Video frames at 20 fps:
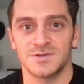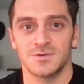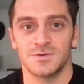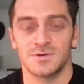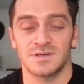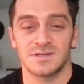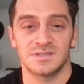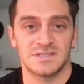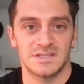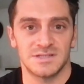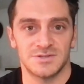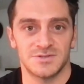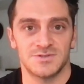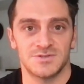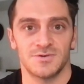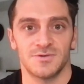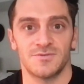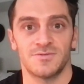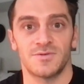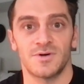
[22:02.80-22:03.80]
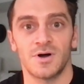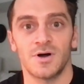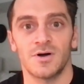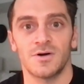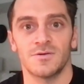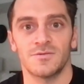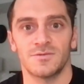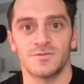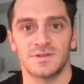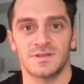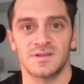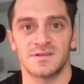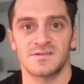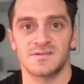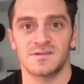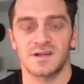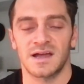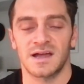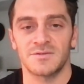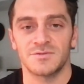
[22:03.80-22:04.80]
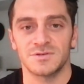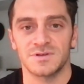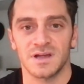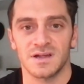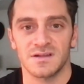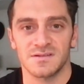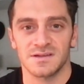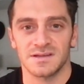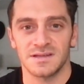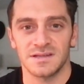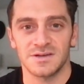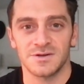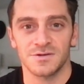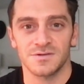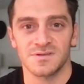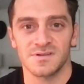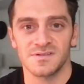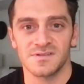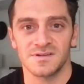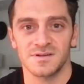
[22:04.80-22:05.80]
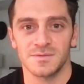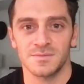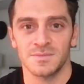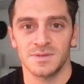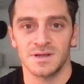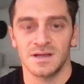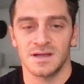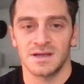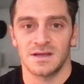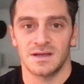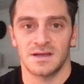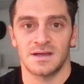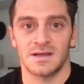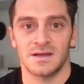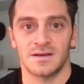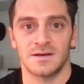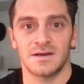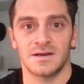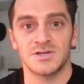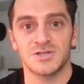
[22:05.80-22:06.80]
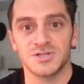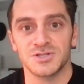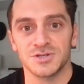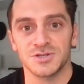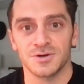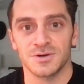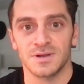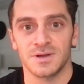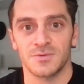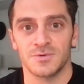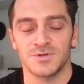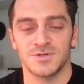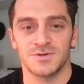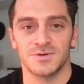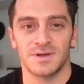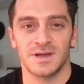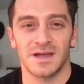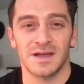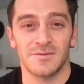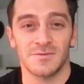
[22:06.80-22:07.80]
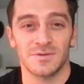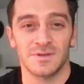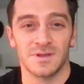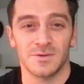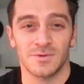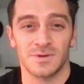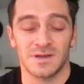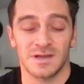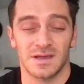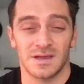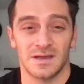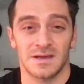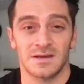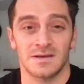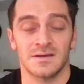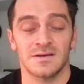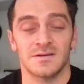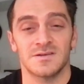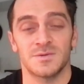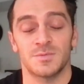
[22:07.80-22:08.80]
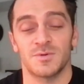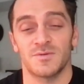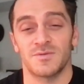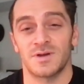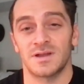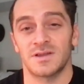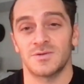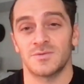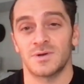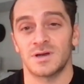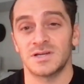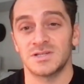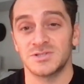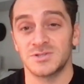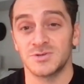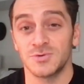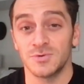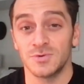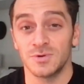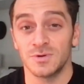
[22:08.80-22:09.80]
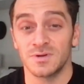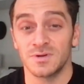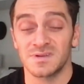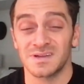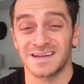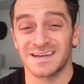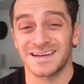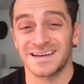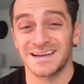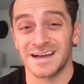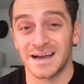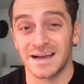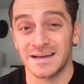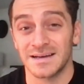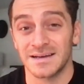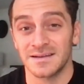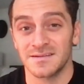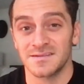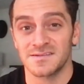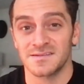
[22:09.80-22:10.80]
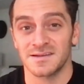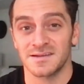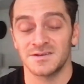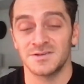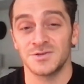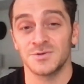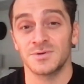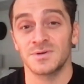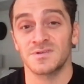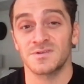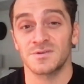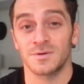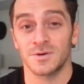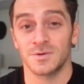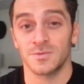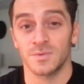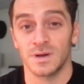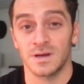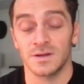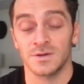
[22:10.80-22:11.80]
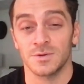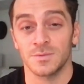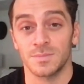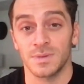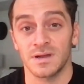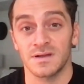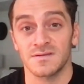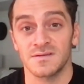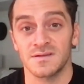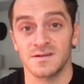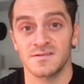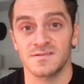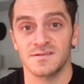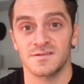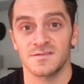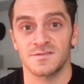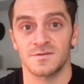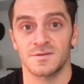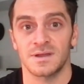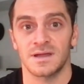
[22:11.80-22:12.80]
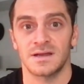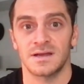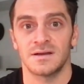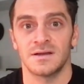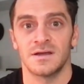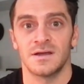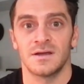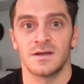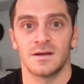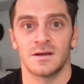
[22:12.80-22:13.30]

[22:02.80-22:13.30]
to continue to evolve with this advertising ecosystem and ensure that we're doing everything we can to provide the right tools and guidance, and doing so on a regular basis, so that